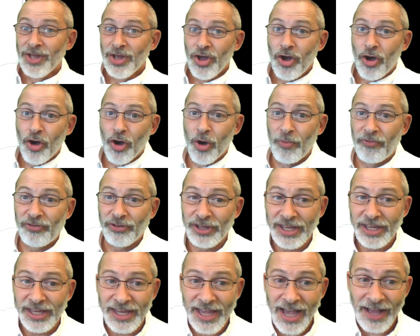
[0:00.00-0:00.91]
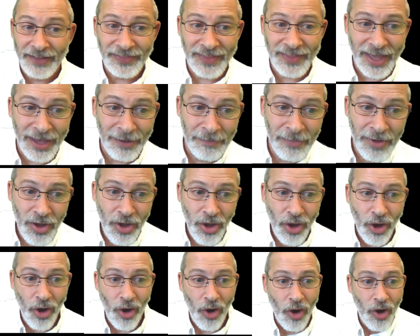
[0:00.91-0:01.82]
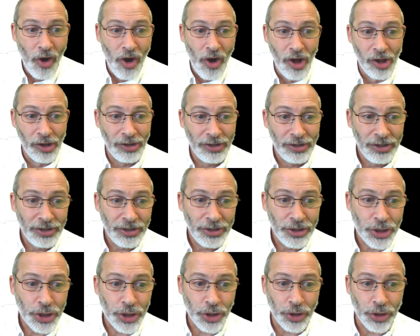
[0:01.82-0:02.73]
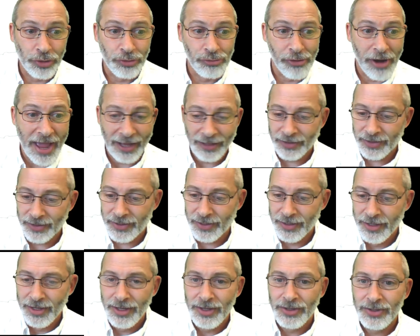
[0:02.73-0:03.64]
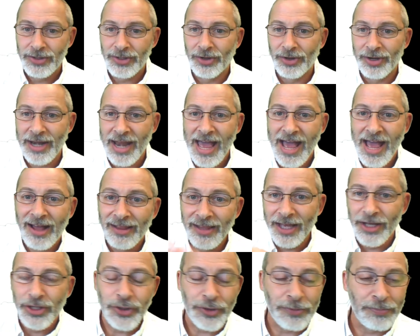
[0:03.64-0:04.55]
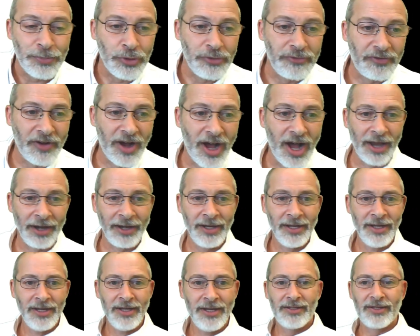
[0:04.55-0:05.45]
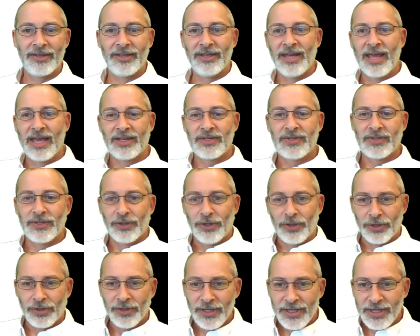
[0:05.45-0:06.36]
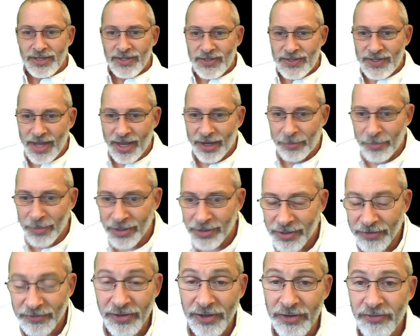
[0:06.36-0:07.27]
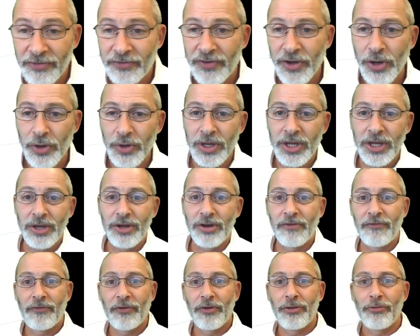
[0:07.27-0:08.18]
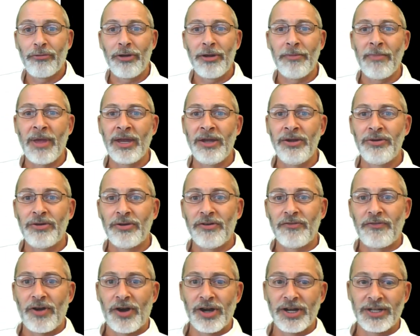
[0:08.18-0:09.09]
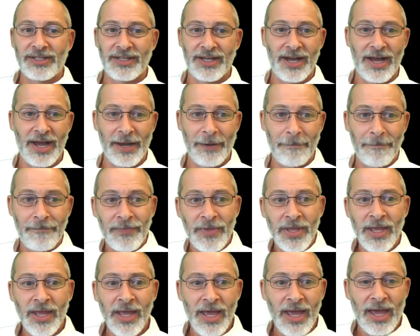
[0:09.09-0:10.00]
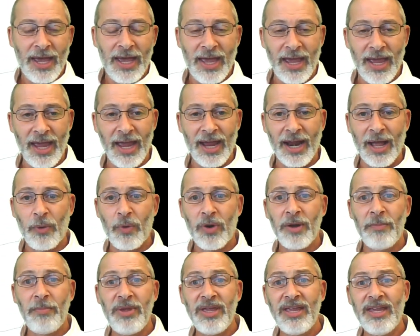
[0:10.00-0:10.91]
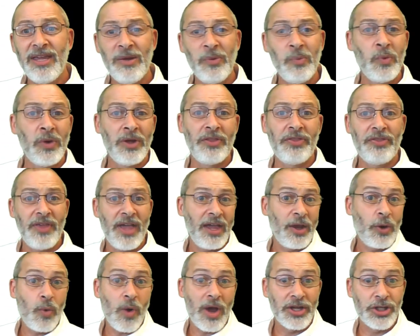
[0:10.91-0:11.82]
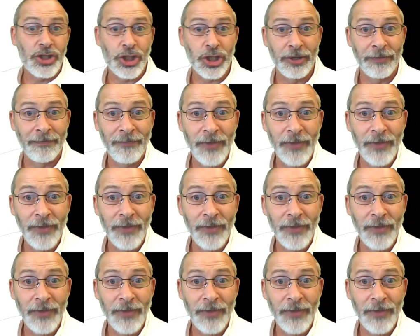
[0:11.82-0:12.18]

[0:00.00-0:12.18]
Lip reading: Hopefully you got them all correct. So now let's move on to the next little segment of info here for the remainder of our time. And I want to begin with a question.